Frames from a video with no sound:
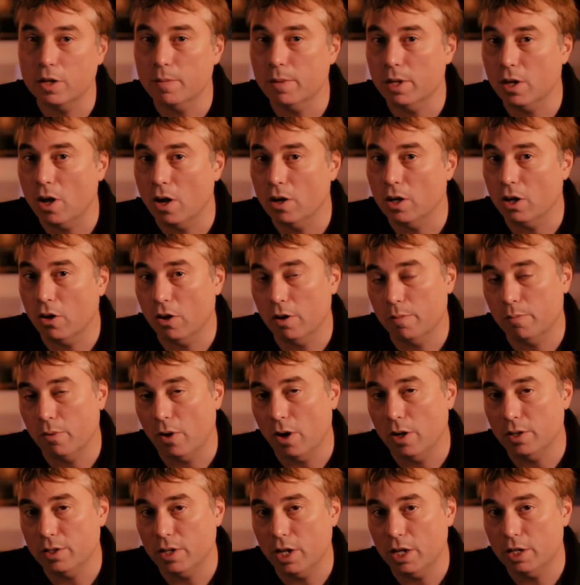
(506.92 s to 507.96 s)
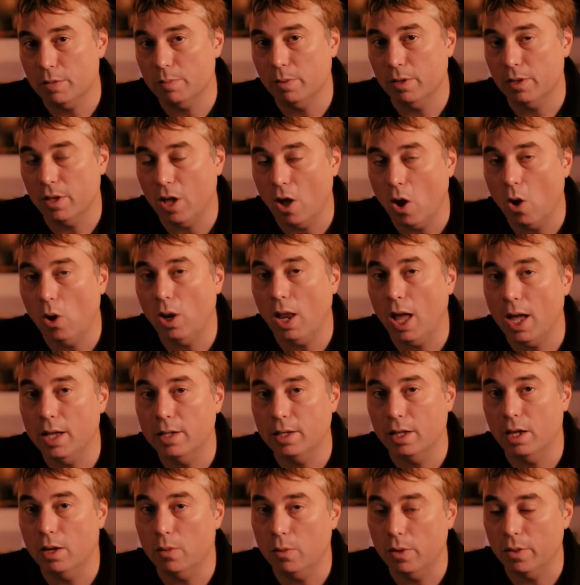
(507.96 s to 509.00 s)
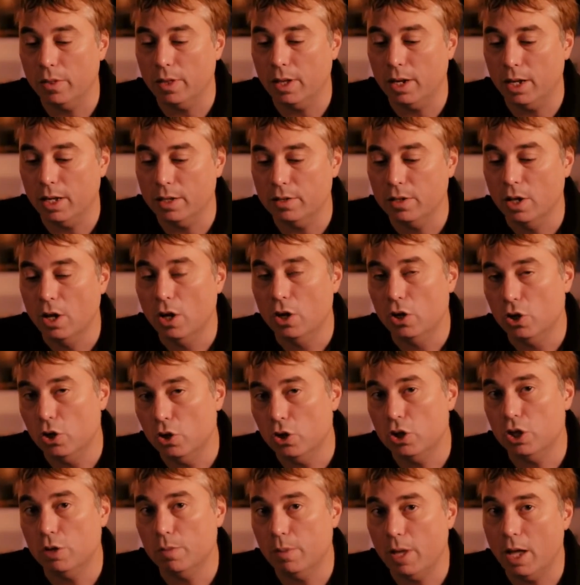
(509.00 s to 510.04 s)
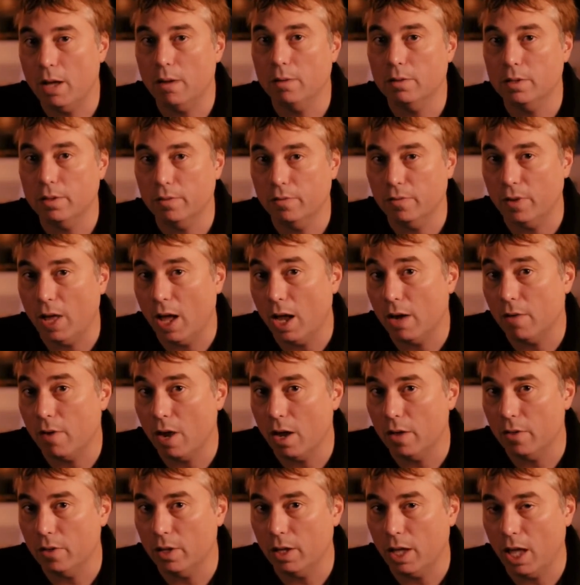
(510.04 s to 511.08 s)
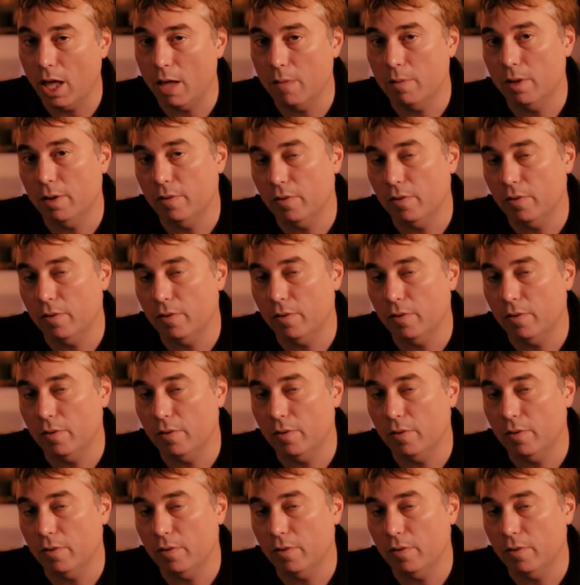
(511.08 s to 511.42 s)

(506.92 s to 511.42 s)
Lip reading: going to be an ongoing process, but the whole idea with it is you should be able to fly around the game,